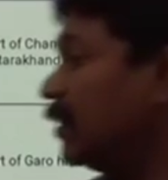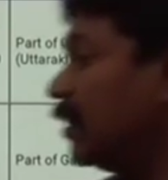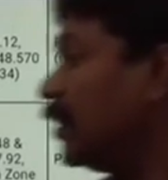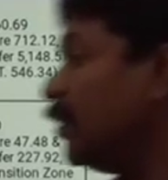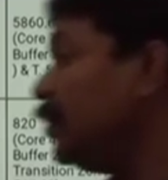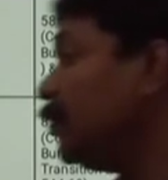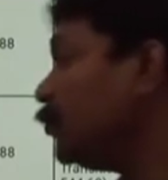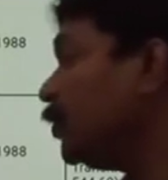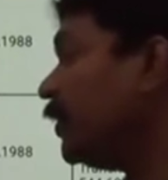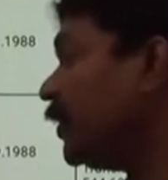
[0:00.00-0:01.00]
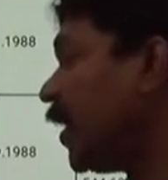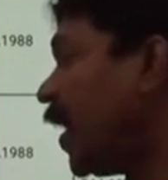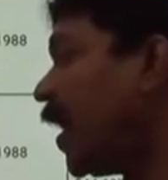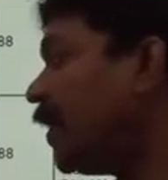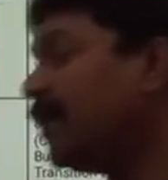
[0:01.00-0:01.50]
newly
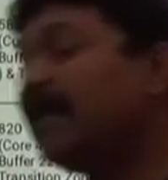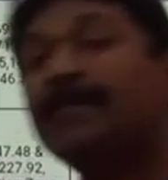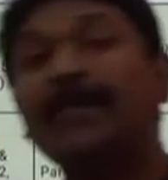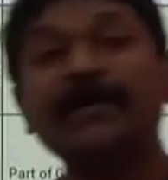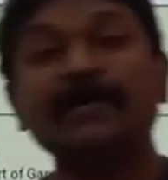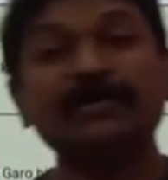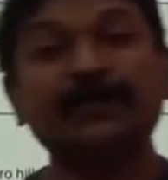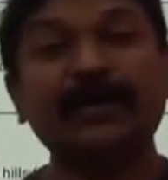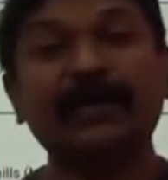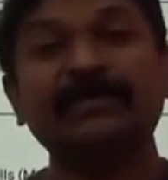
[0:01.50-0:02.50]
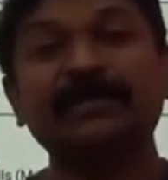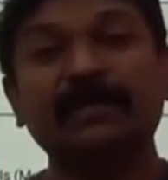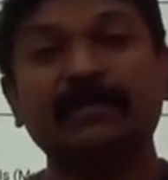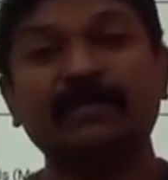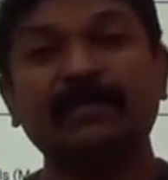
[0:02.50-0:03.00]
added Biosphere
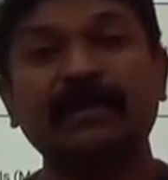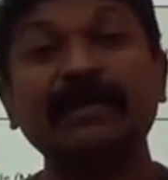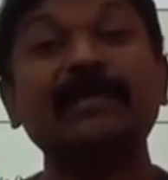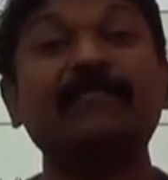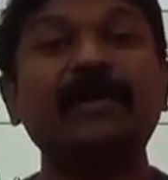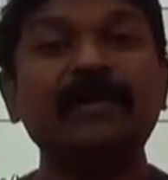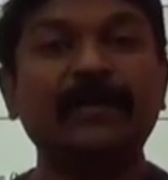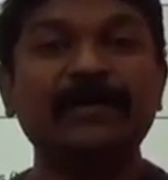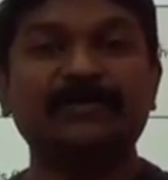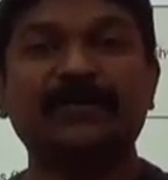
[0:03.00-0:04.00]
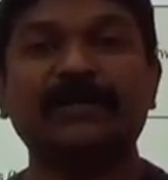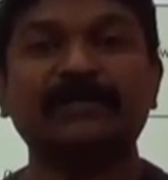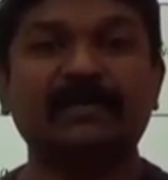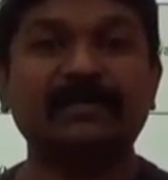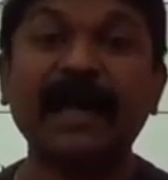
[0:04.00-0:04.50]
Reserve in the World Biosphere
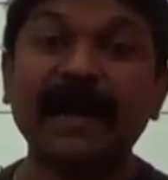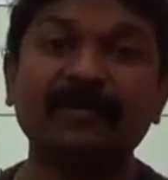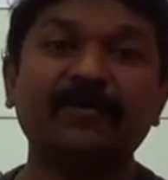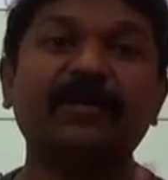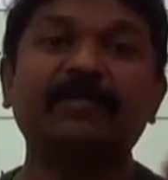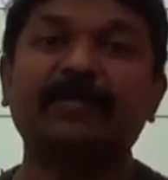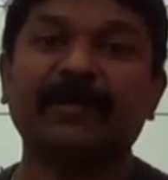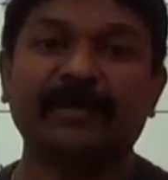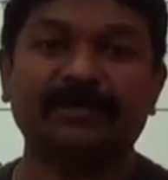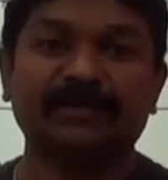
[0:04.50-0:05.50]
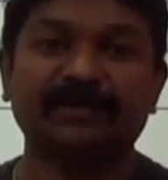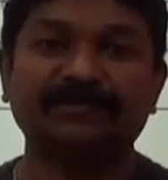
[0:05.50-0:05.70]
Reserve? That you need to be pay attention.